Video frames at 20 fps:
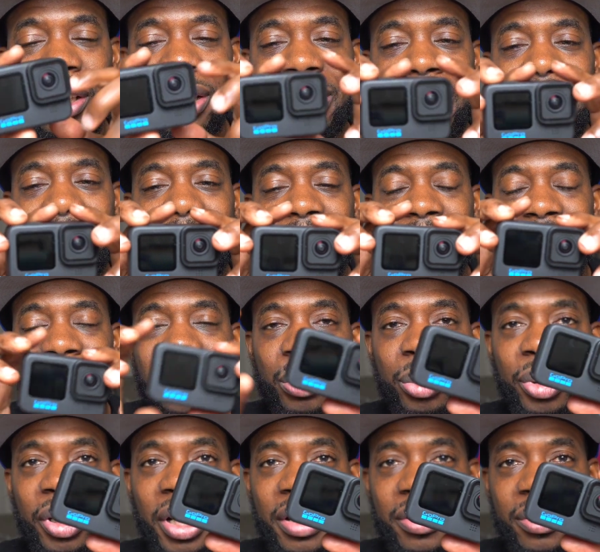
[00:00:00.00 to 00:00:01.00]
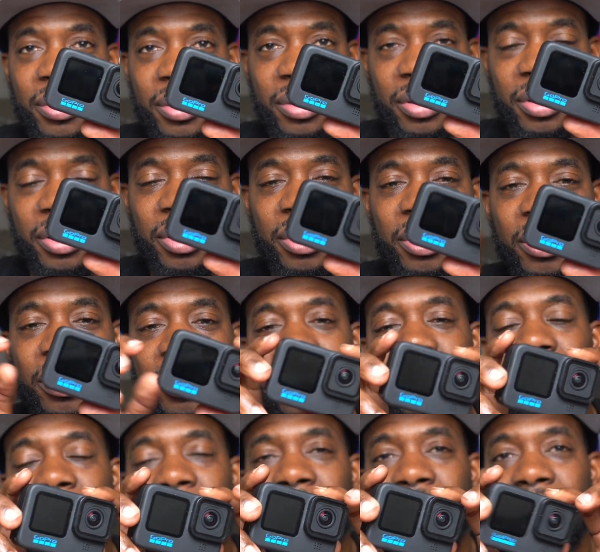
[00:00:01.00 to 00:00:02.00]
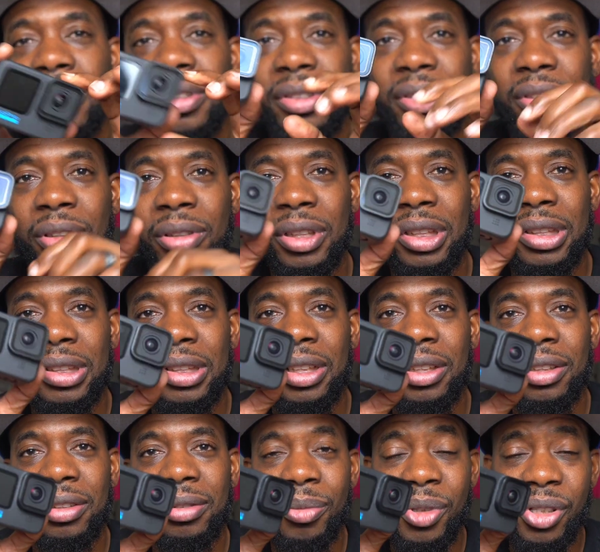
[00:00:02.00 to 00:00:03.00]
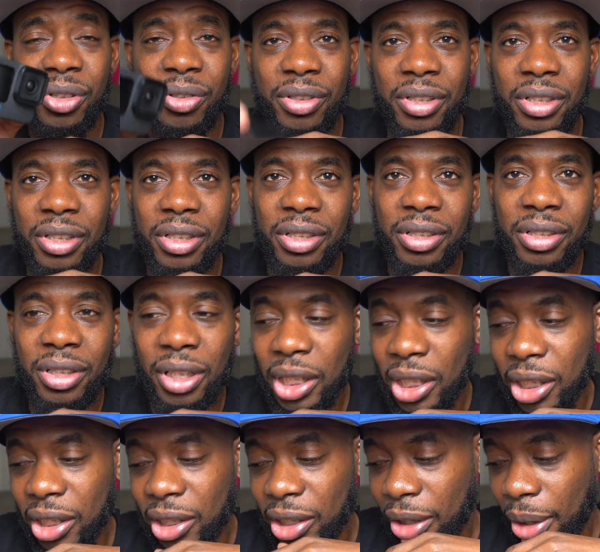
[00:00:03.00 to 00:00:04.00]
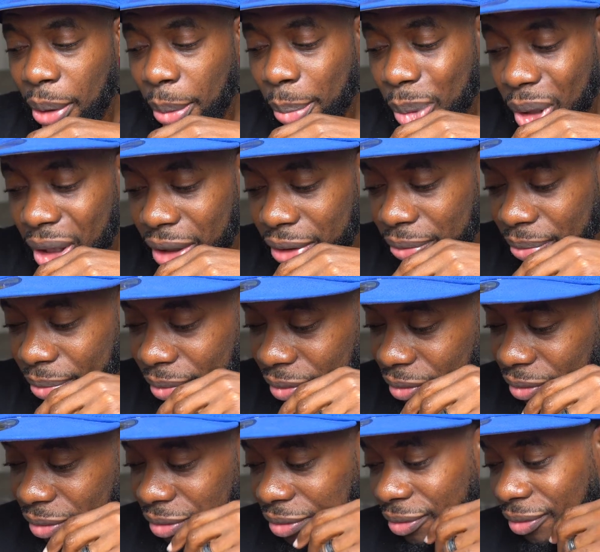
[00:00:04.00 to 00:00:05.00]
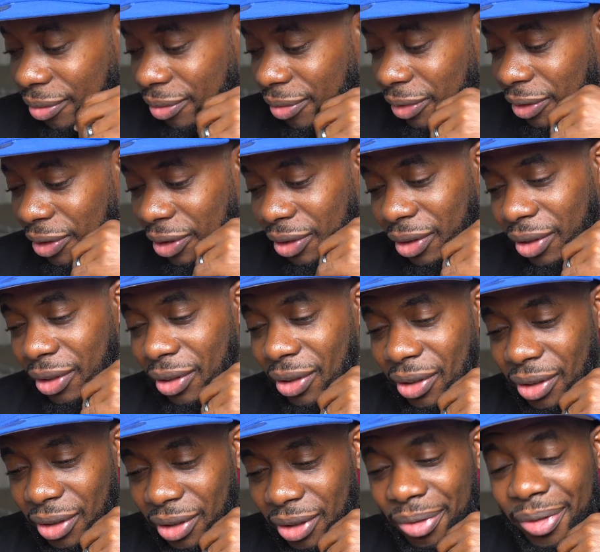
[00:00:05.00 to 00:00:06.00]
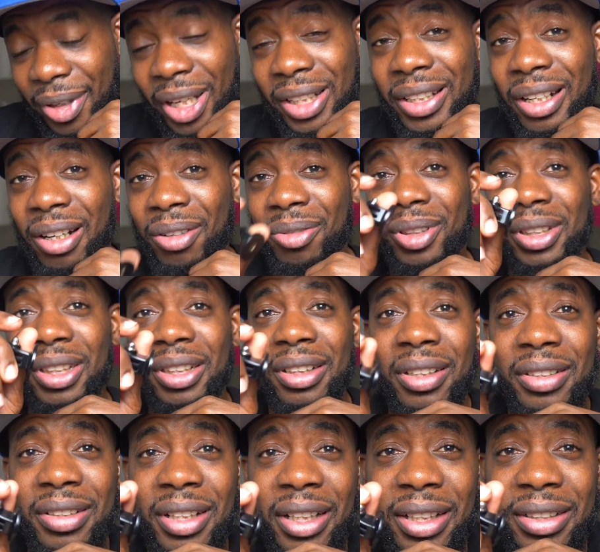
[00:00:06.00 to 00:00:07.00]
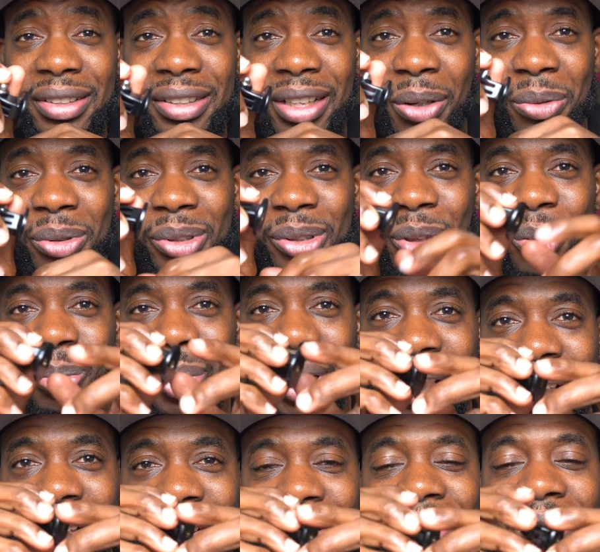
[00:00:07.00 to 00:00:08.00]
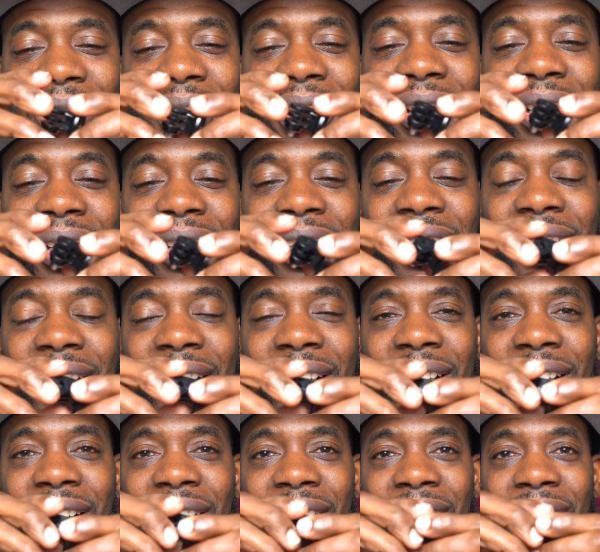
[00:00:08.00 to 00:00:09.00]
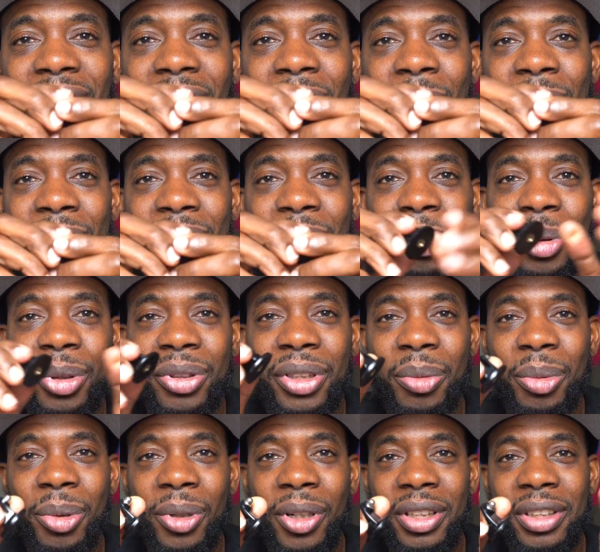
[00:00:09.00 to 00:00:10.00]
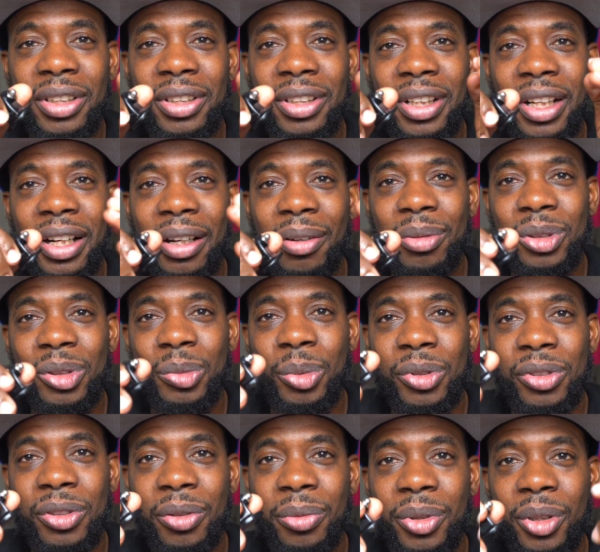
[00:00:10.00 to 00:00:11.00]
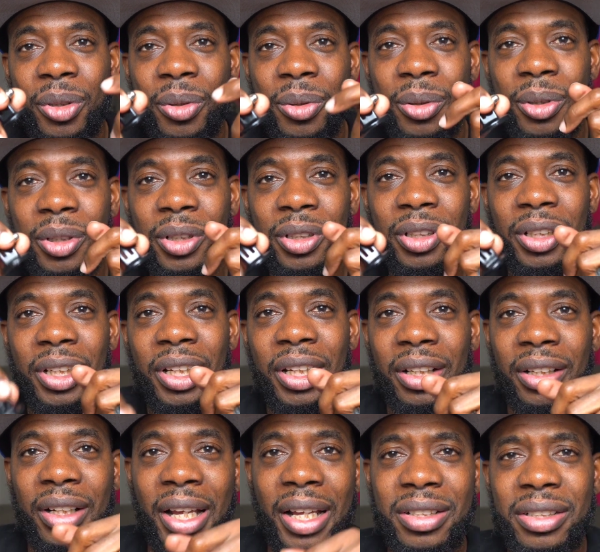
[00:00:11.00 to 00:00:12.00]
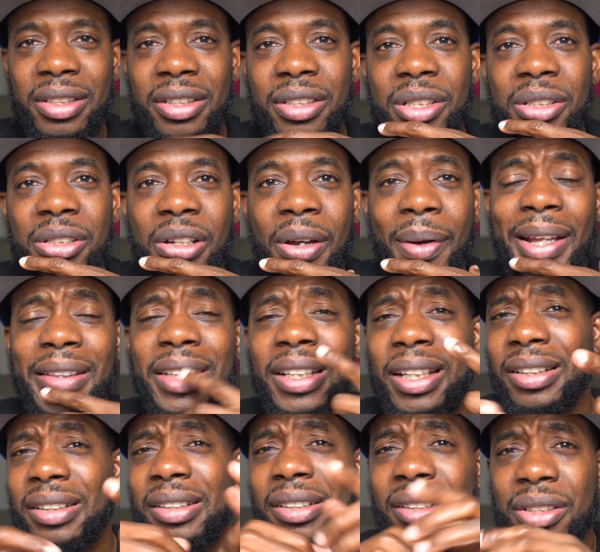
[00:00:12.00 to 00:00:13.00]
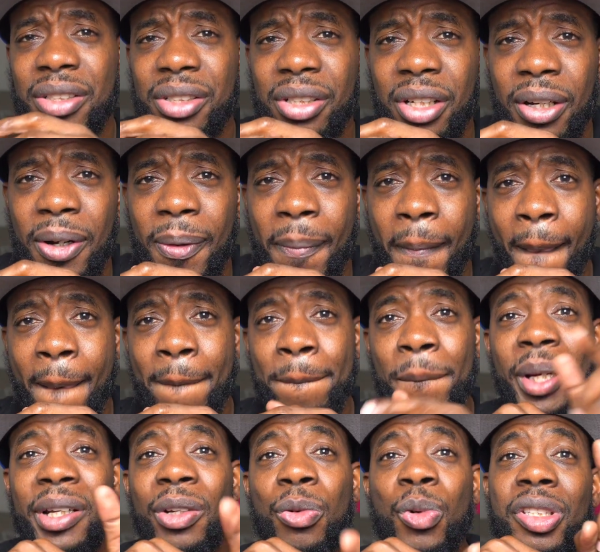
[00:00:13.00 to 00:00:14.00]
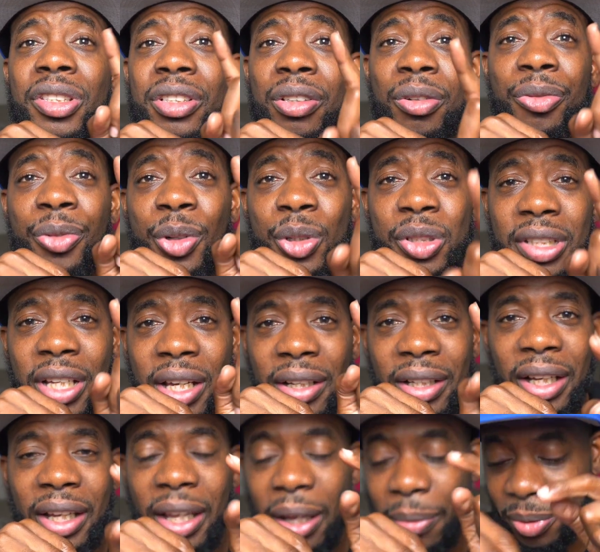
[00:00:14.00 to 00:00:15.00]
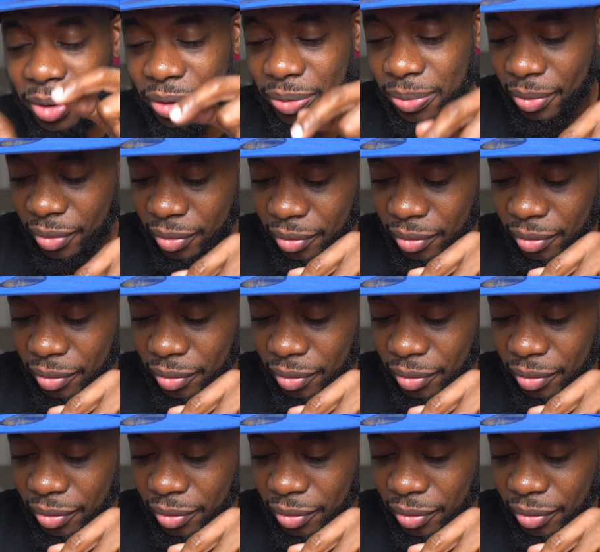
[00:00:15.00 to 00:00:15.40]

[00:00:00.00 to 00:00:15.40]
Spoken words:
does got a stabilizer on the 10, which is good. But the fact that I forget this, like I said, I was so mad. It was a birthday party that I was supposed to record, and I did a good job. I think I did a good job, but it wasn't the first time that happened.